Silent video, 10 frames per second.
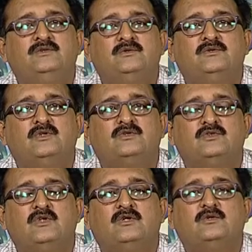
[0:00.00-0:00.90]
users
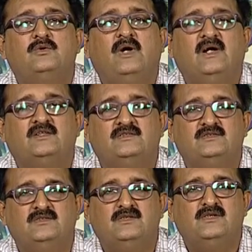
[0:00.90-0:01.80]
to access
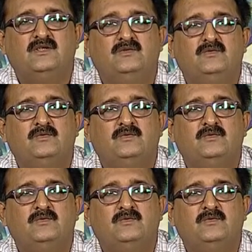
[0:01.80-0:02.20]
the drive.